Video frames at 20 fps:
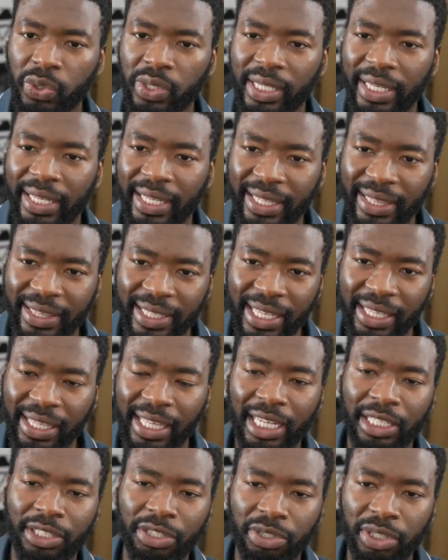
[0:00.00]
data
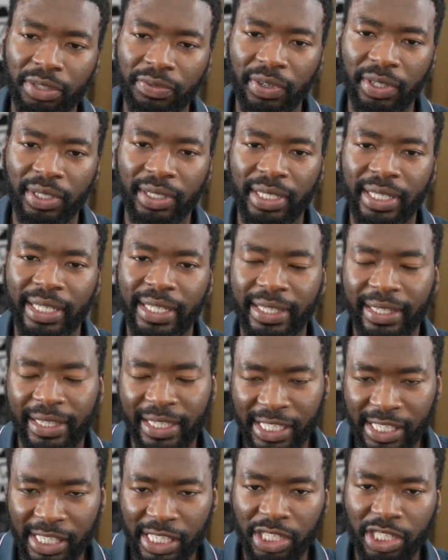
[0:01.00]
driven
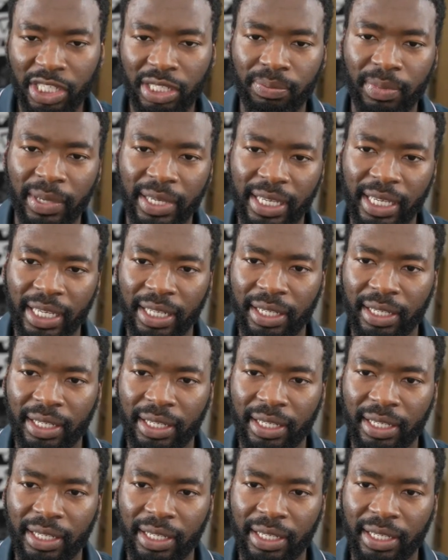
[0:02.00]
decision making.